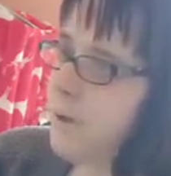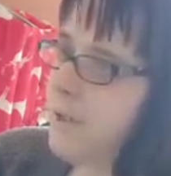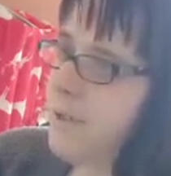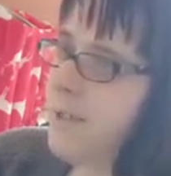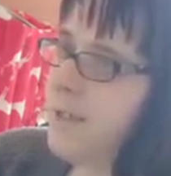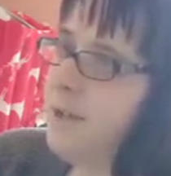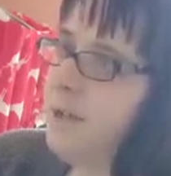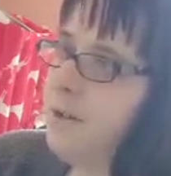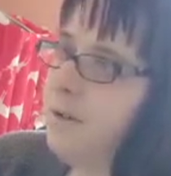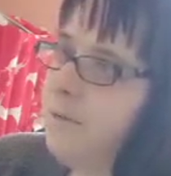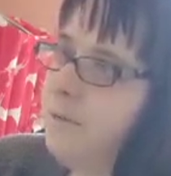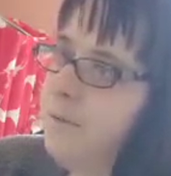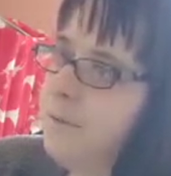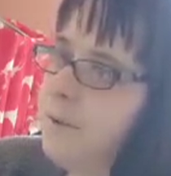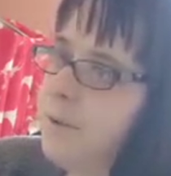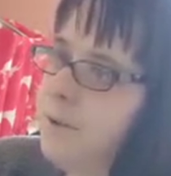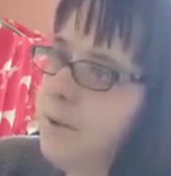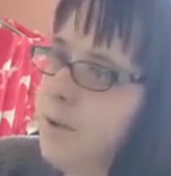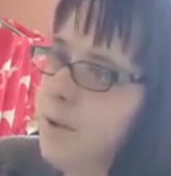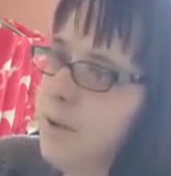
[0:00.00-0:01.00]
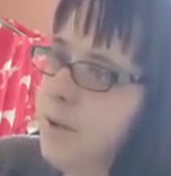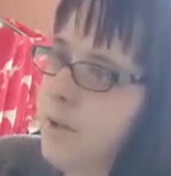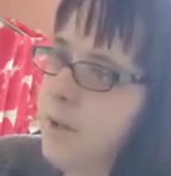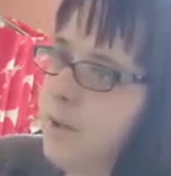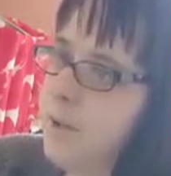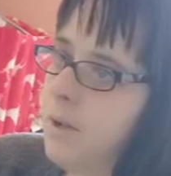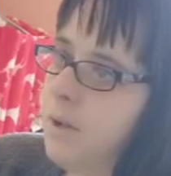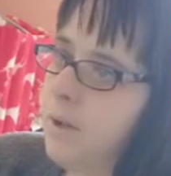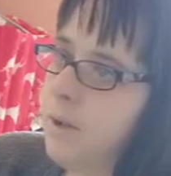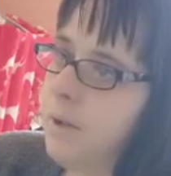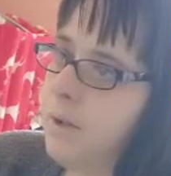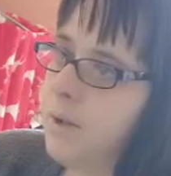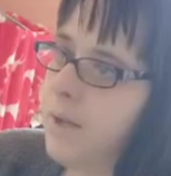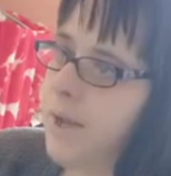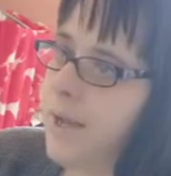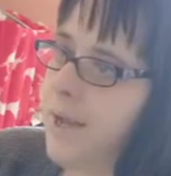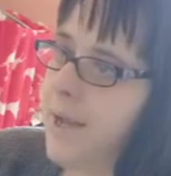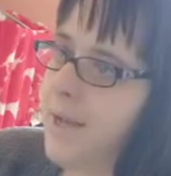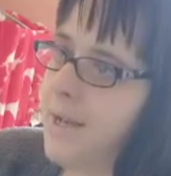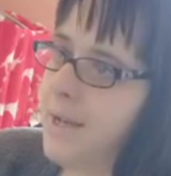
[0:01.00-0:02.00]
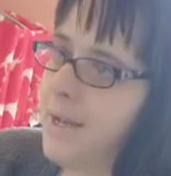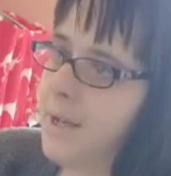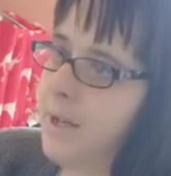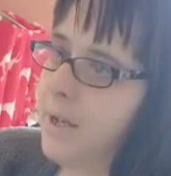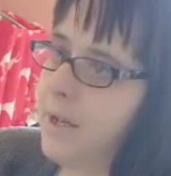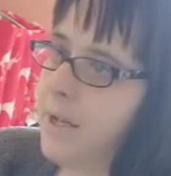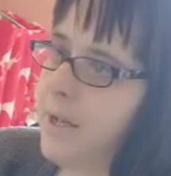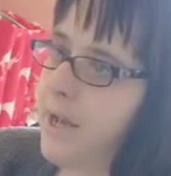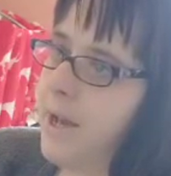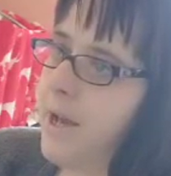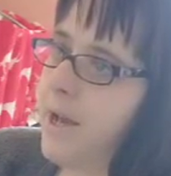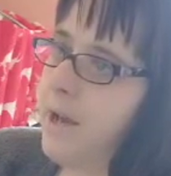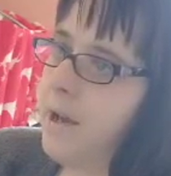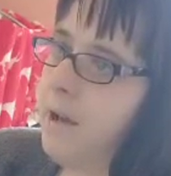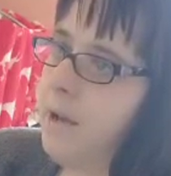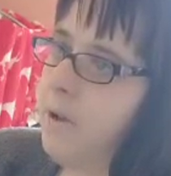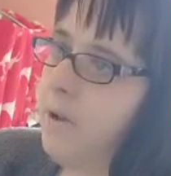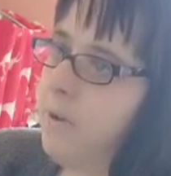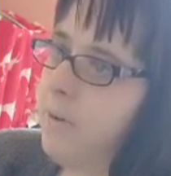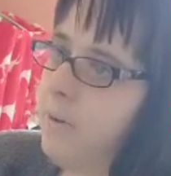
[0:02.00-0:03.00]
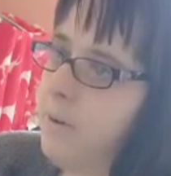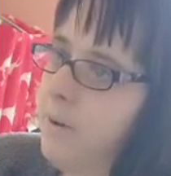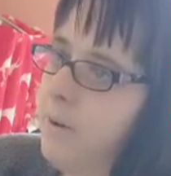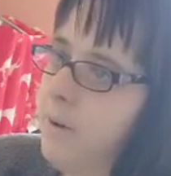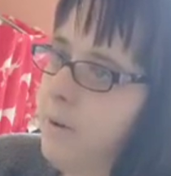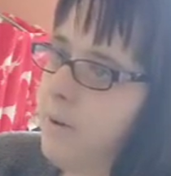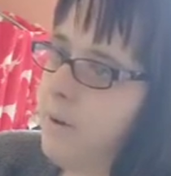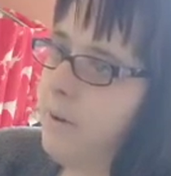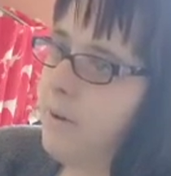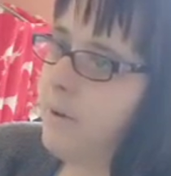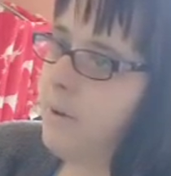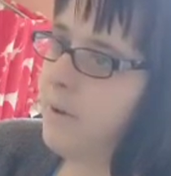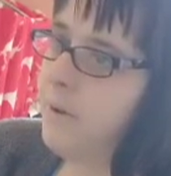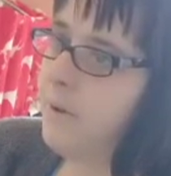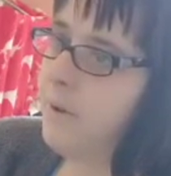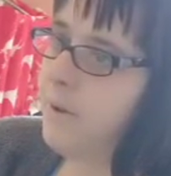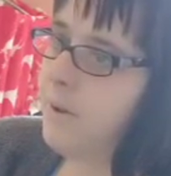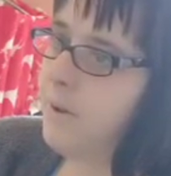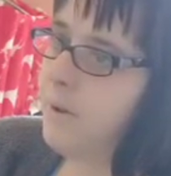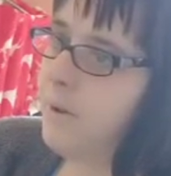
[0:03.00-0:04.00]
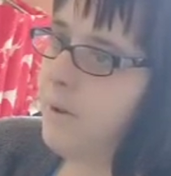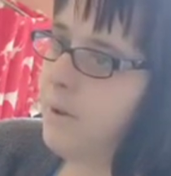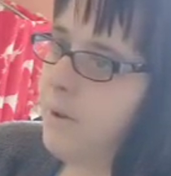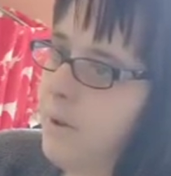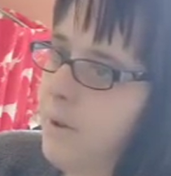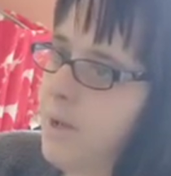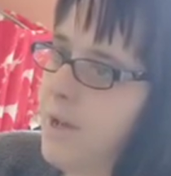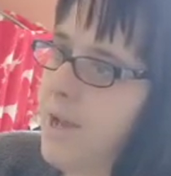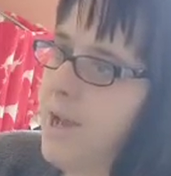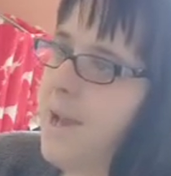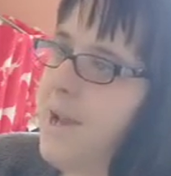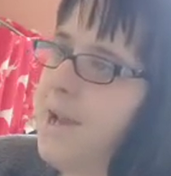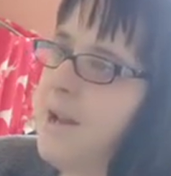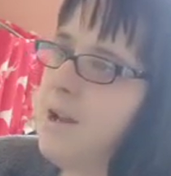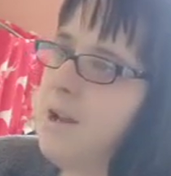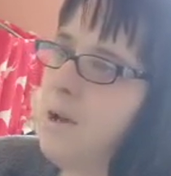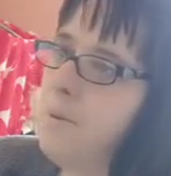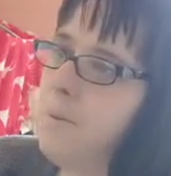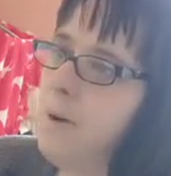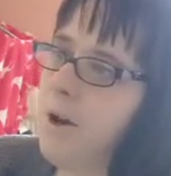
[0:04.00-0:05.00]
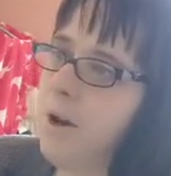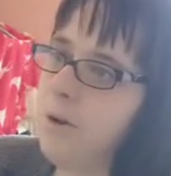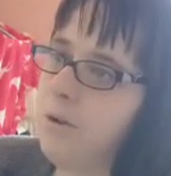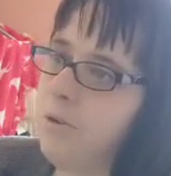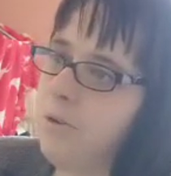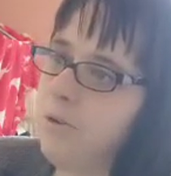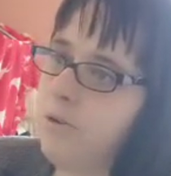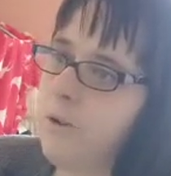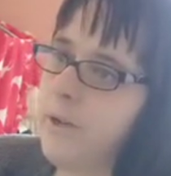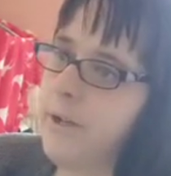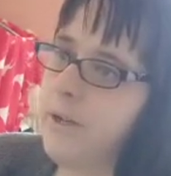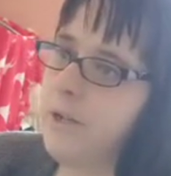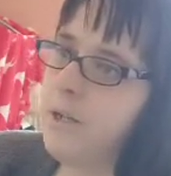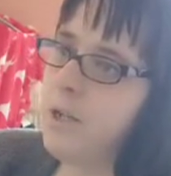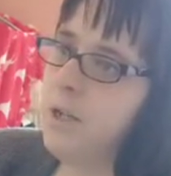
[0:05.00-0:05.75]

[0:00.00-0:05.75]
yourself. There you go. And I'm hungry.